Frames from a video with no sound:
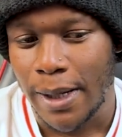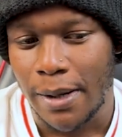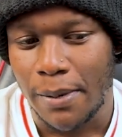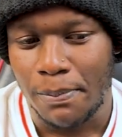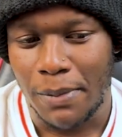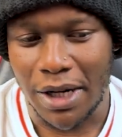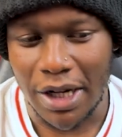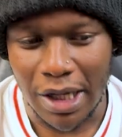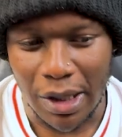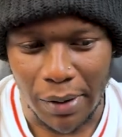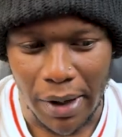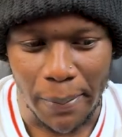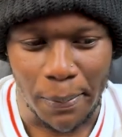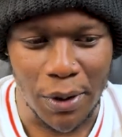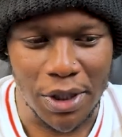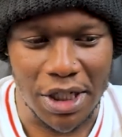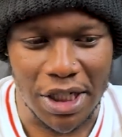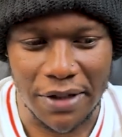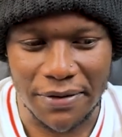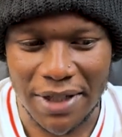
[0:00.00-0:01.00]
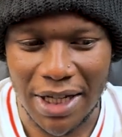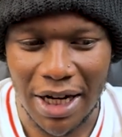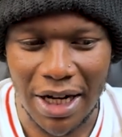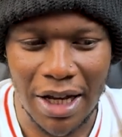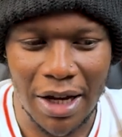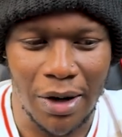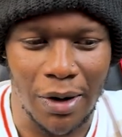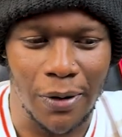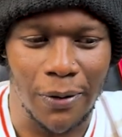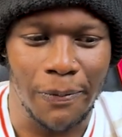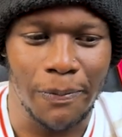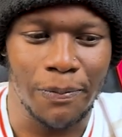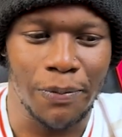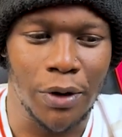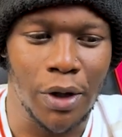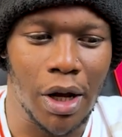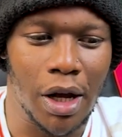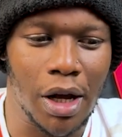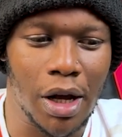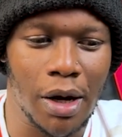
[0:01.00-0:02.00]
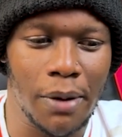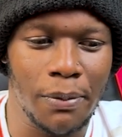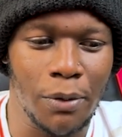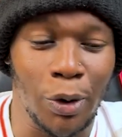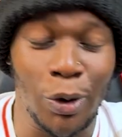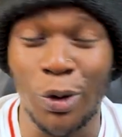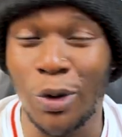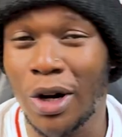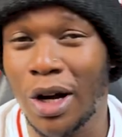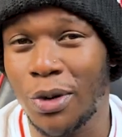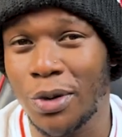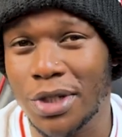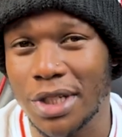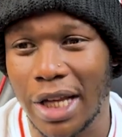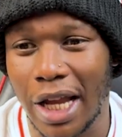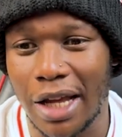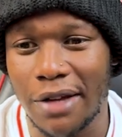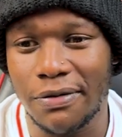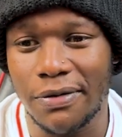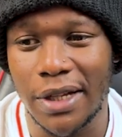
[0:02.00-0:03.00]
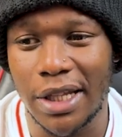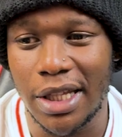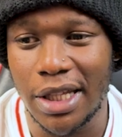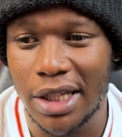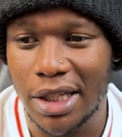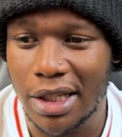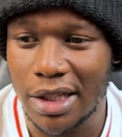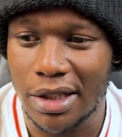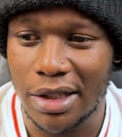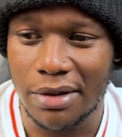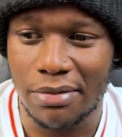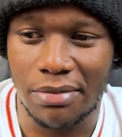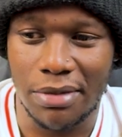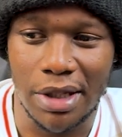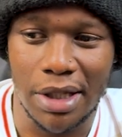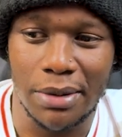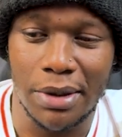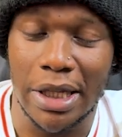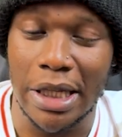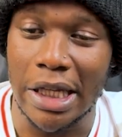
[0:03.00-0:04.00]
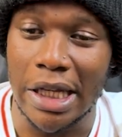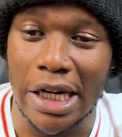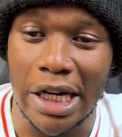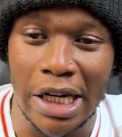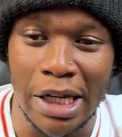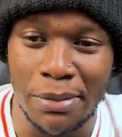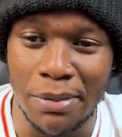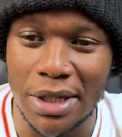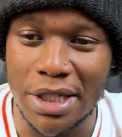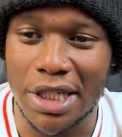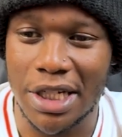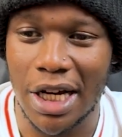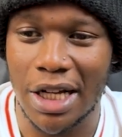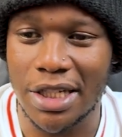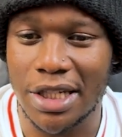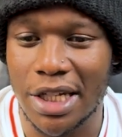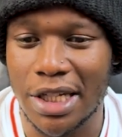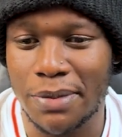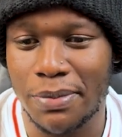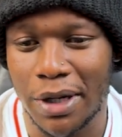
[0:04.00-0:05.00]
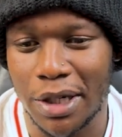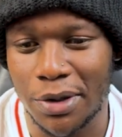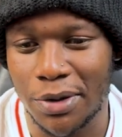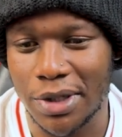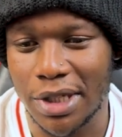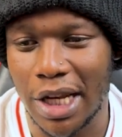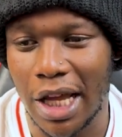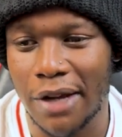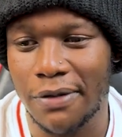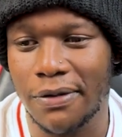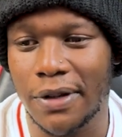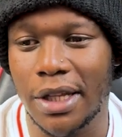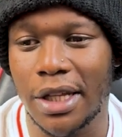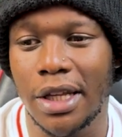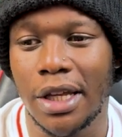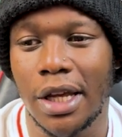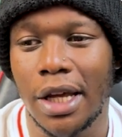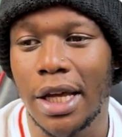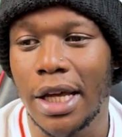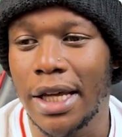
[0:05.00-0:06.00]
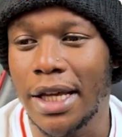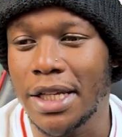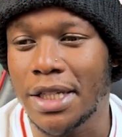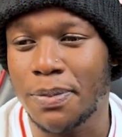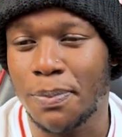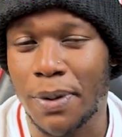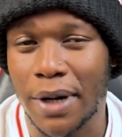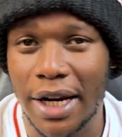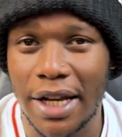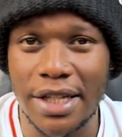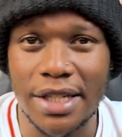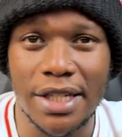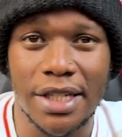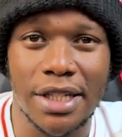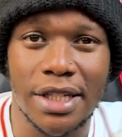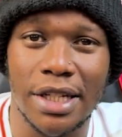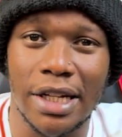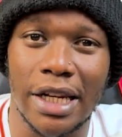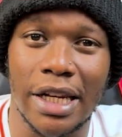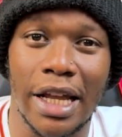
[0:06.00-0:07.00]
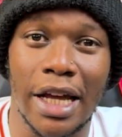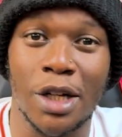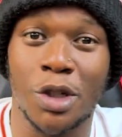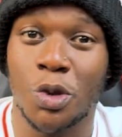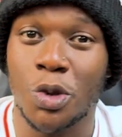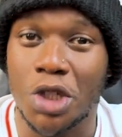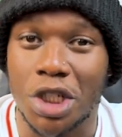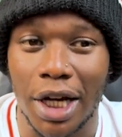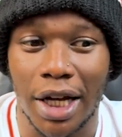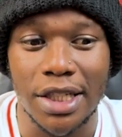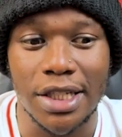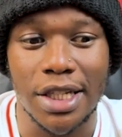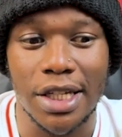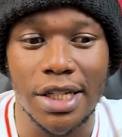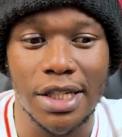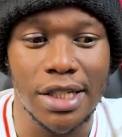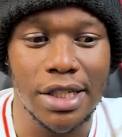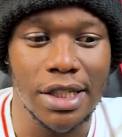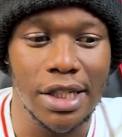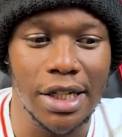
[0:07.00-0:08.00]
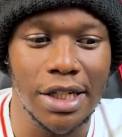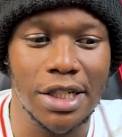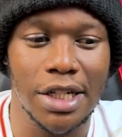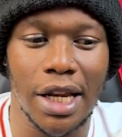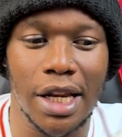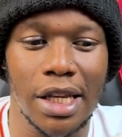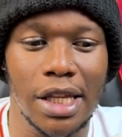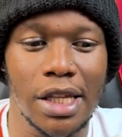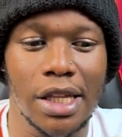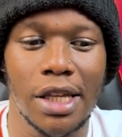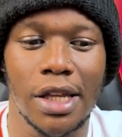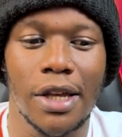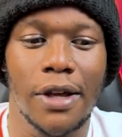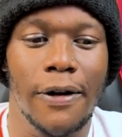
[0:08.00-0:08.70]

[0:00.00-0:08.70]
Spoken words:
But anyway, positives are Leo. Olunga was lively. He really missed chances, but he was lively. His press led to chances, literally.